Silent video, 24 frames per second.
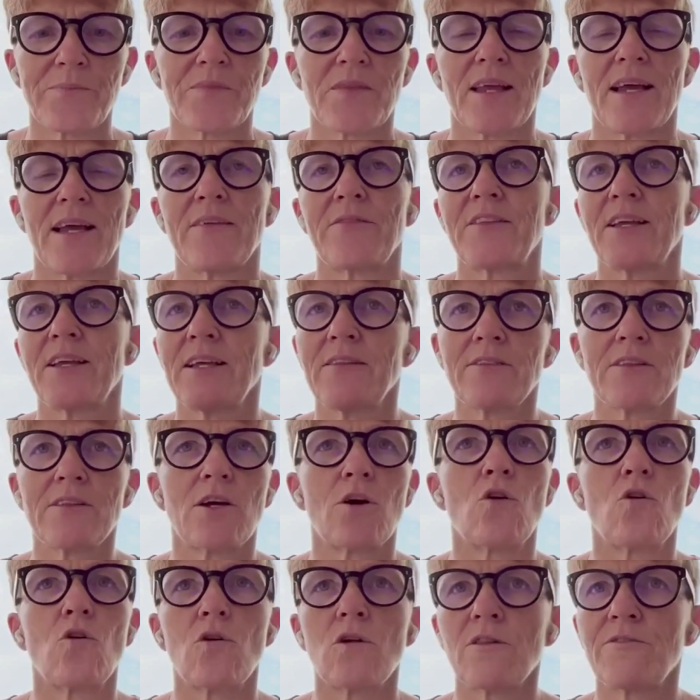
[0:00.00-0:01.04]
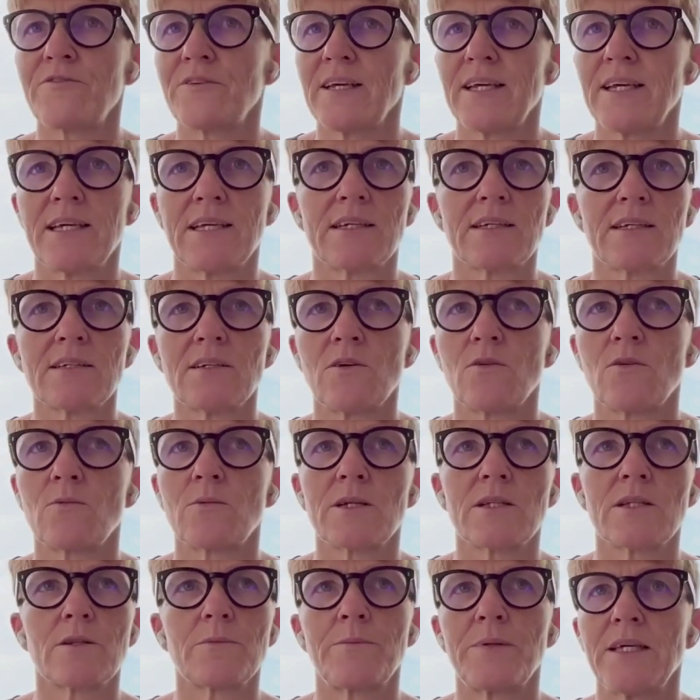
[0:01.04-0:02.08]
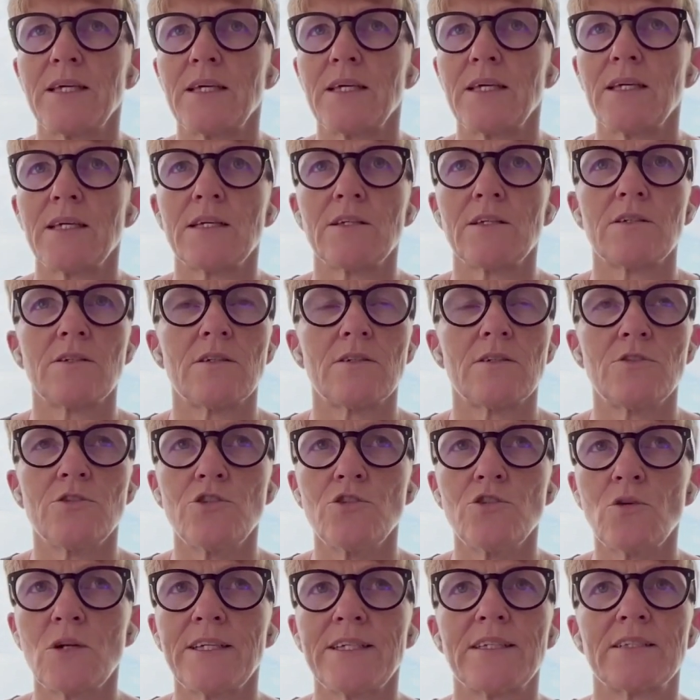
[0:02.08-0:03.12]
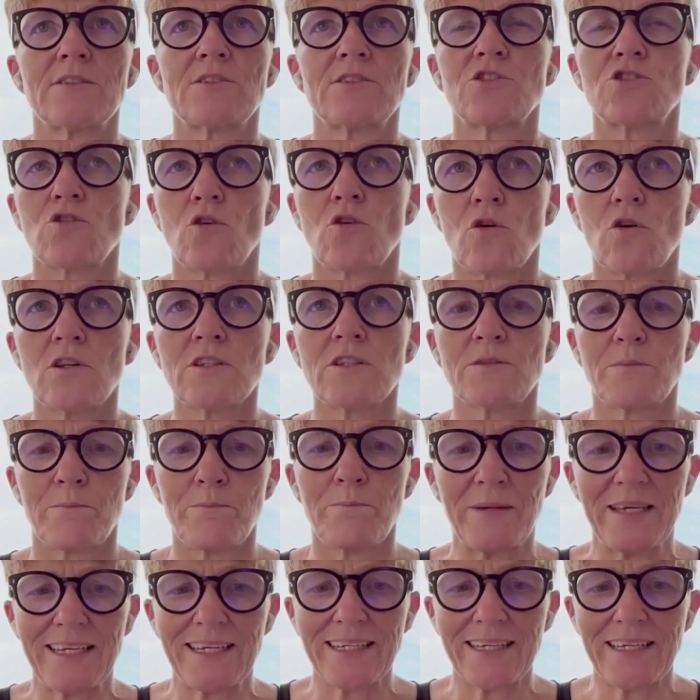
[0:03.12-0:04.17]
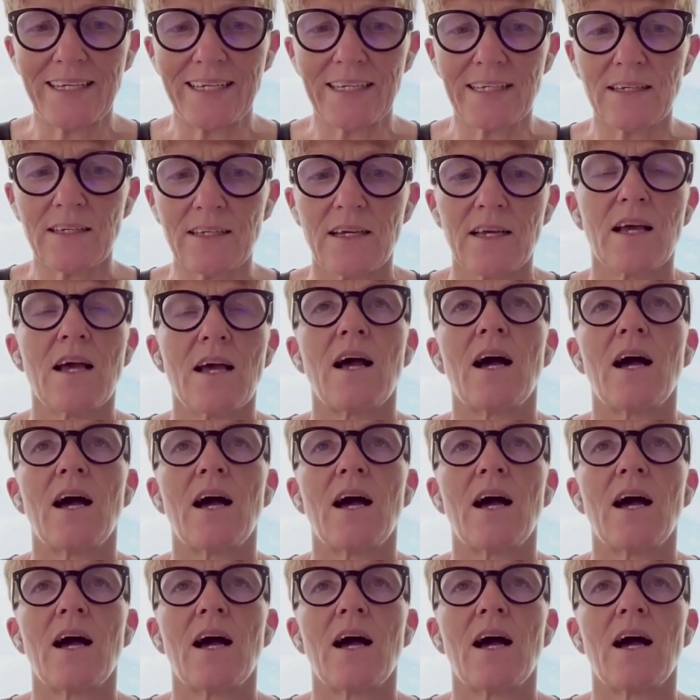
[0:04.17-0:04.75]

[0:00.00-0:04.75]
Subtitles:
and then the whole thing will be newly installed, meaning